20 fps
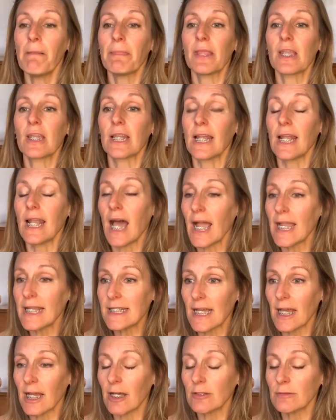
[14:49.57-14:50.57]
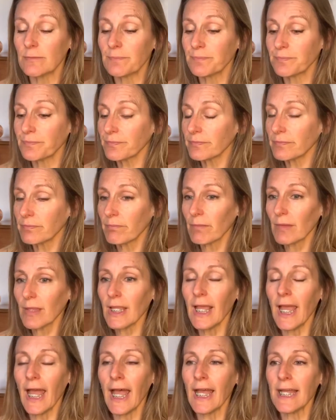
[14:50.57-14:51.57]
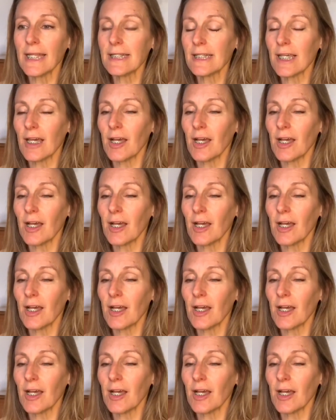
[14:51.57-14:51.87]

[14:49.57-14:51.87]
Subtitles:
You can lie down and